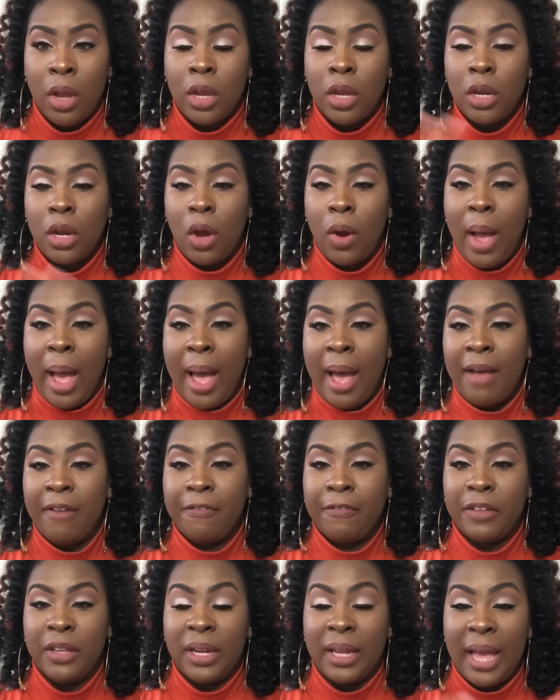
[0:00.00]
you know, how I
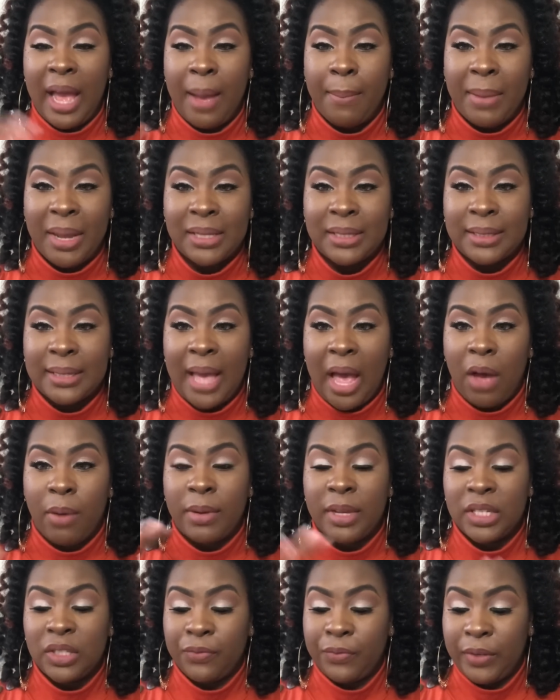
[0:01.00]
feel and how my
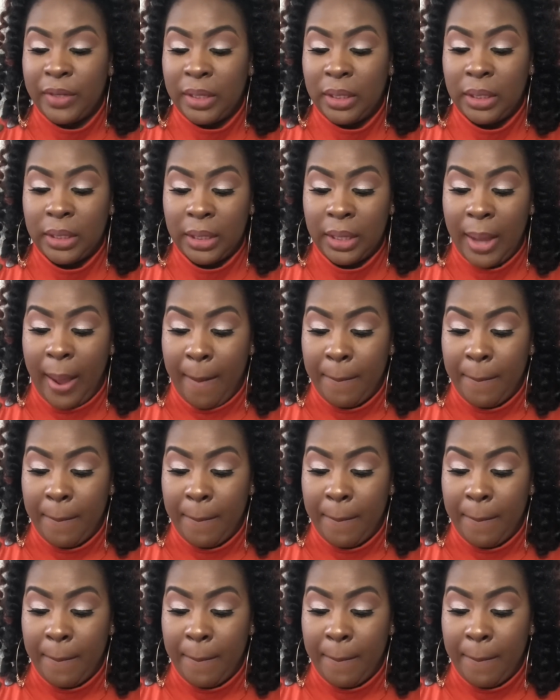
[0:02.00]
scalp is feeling.